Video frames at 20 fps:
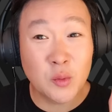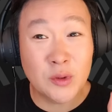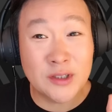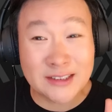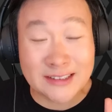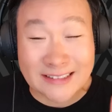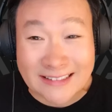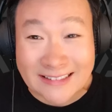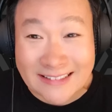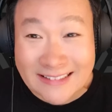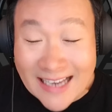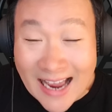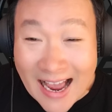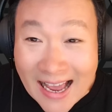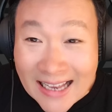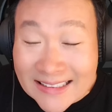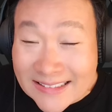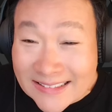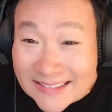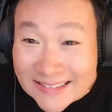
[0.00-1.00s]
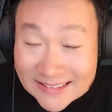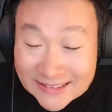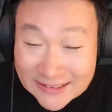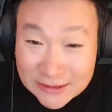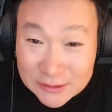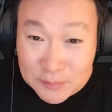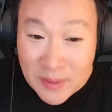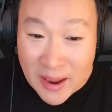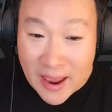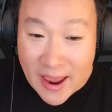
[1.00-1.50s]
was not
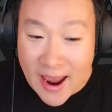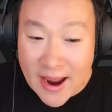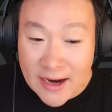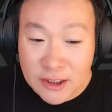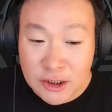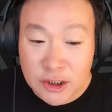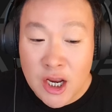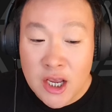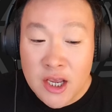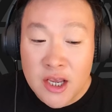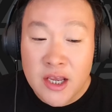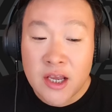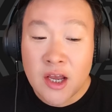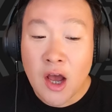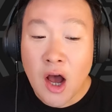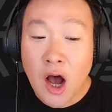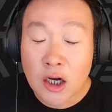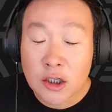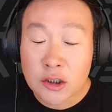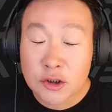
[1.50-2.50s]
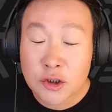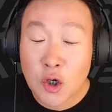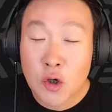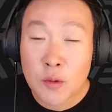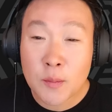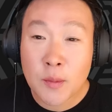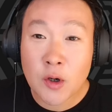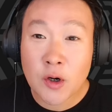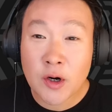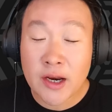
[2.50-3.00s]
dispatch.
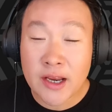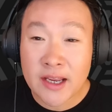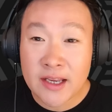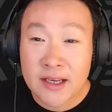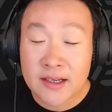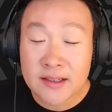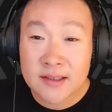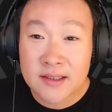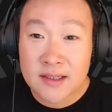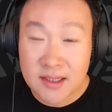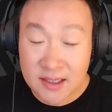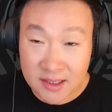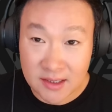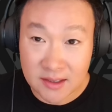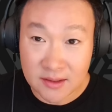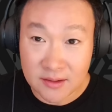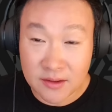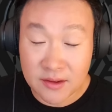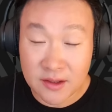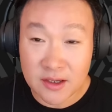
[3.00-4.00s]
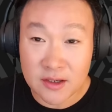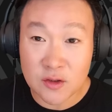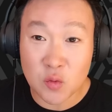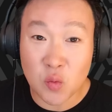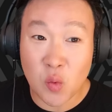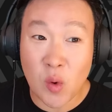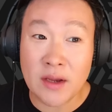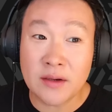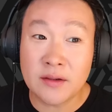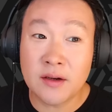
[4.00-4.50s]
October 18th is
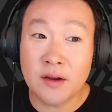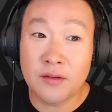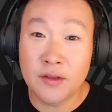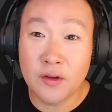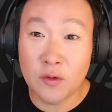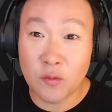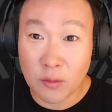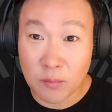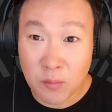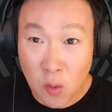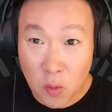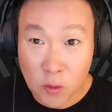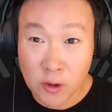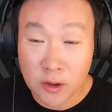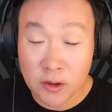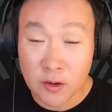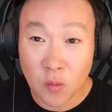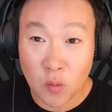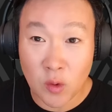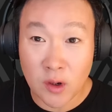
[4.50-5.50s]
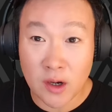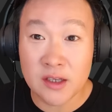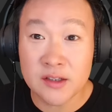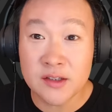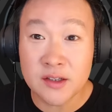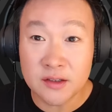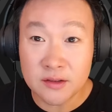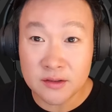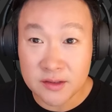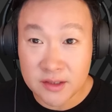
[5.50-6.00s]
when the report
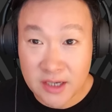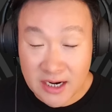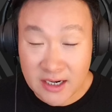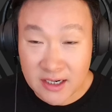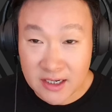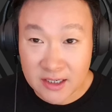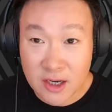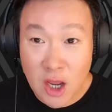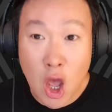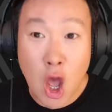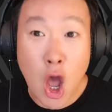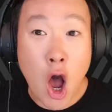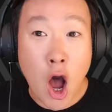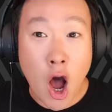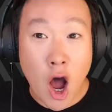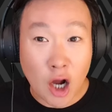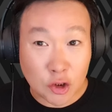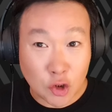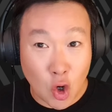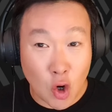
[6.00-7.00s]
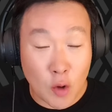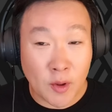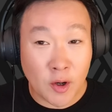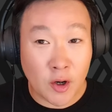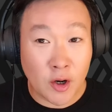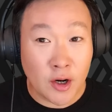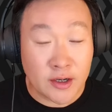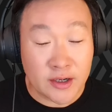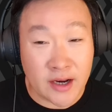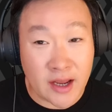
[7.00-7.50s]
was dated.
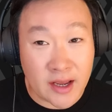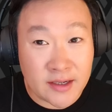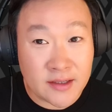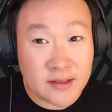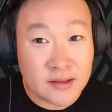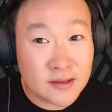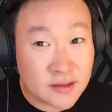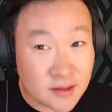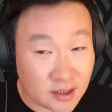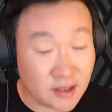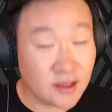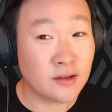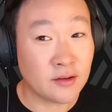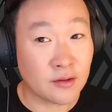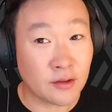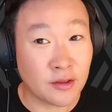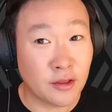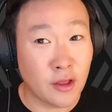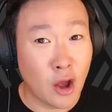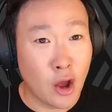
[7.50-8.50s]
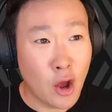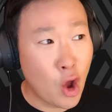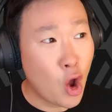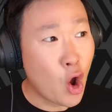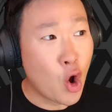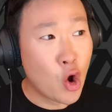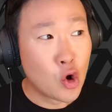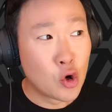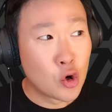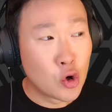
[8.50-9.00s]
October 19th.
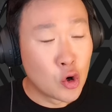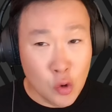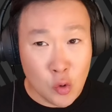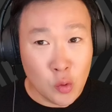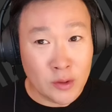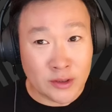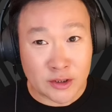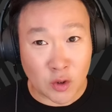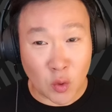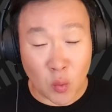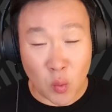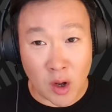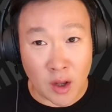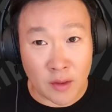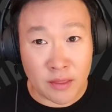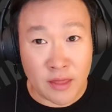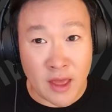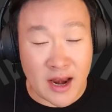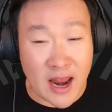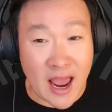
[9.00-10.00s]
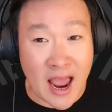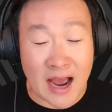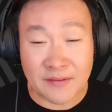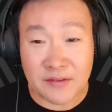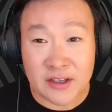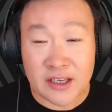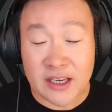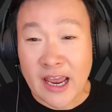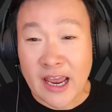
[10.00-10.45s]
Who was the one that had the